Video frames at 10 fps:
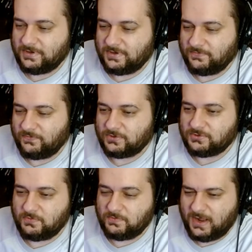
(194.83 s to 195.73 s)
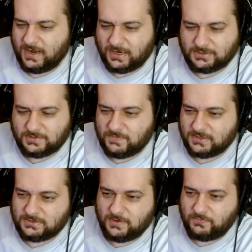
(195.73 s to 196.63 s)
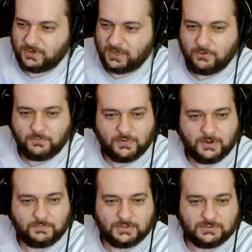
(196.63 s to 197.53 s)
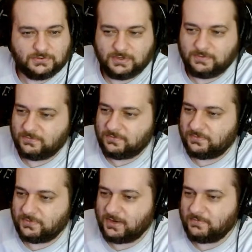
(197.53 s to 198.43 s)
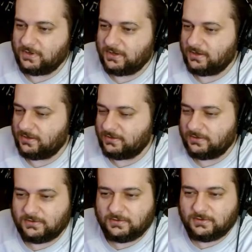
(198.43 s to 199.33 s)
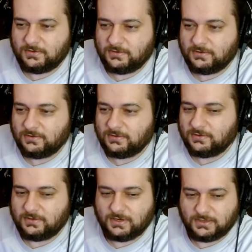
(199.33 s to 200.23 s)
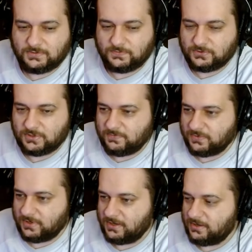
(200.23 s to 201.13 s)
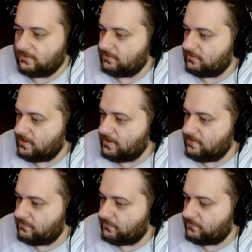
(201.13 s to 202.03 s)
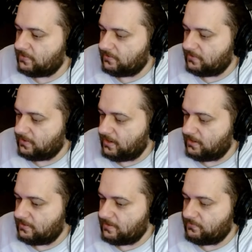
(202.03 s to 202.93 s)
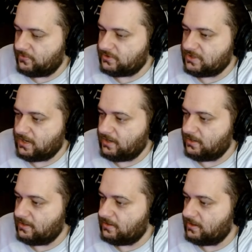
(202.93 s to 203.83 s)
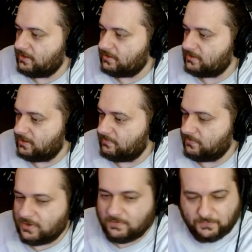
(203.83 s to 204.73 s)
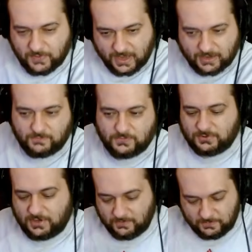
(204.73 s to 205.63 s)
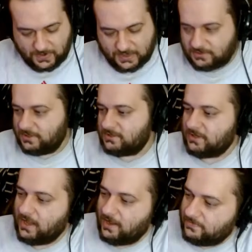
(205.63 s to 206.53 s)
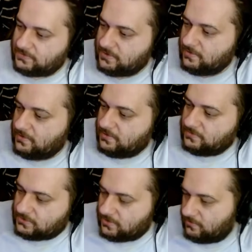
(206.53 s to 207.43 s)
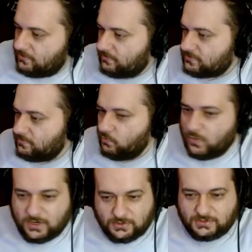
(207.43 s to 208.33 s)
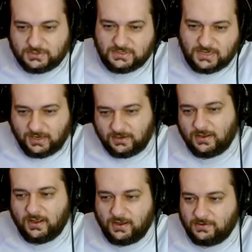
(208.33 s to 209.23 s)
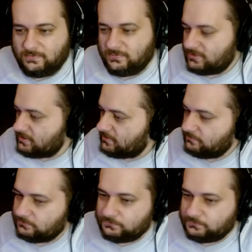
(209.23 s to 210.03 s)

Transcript: The first one, mine actually messed up when I opened up the stream, but I might. Thanks for jumping in. Even and appreciate any time. Coming back. I'm coming back to these lives. Just going over some weird tech items.